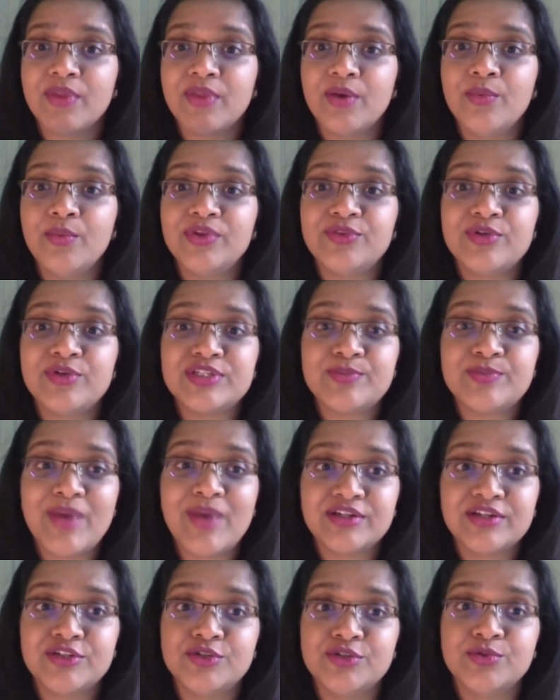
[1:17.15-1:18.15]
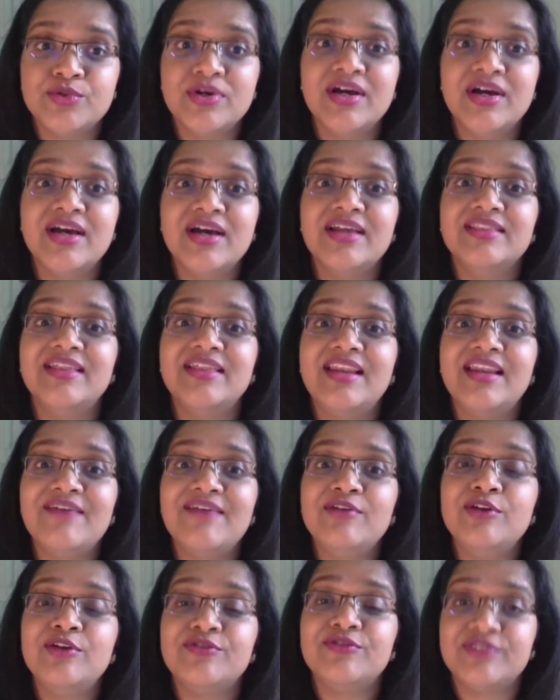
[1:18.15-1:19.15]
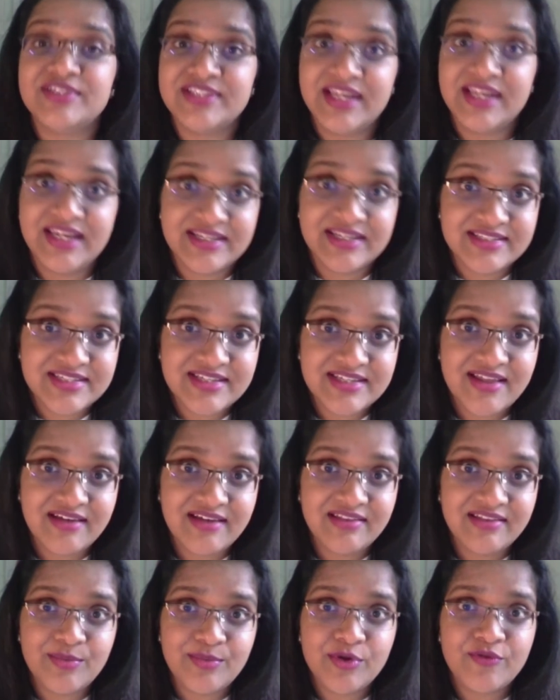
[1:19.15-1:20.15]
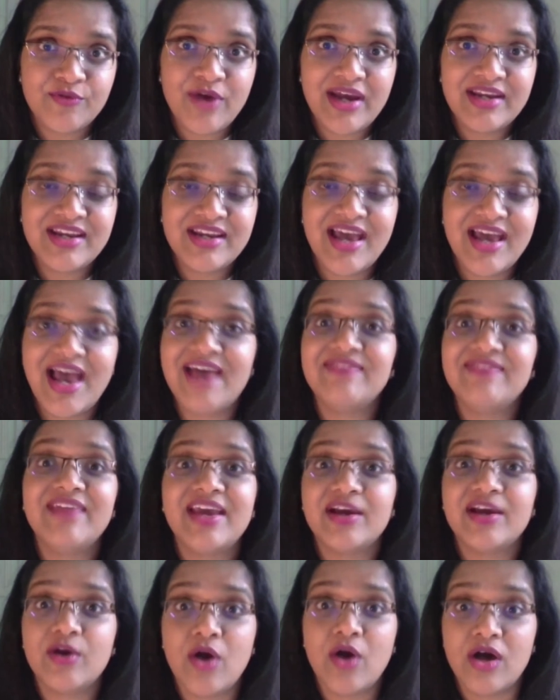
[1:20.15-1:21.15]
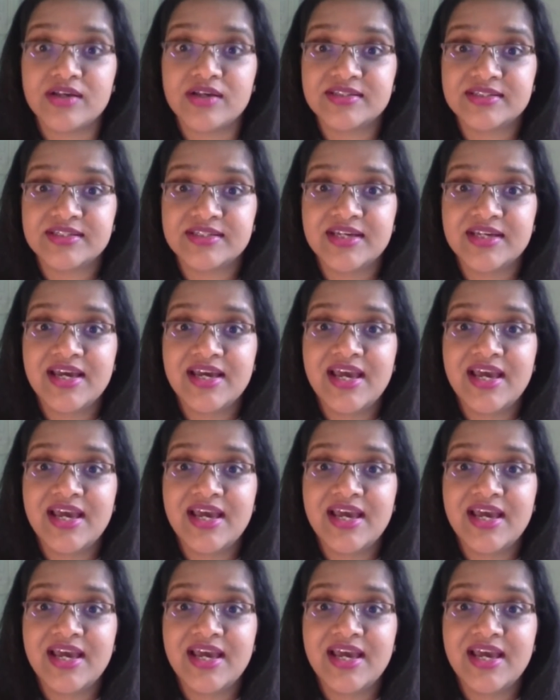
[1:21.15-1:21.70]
with respect to the level of resiliency that they provide and their cost.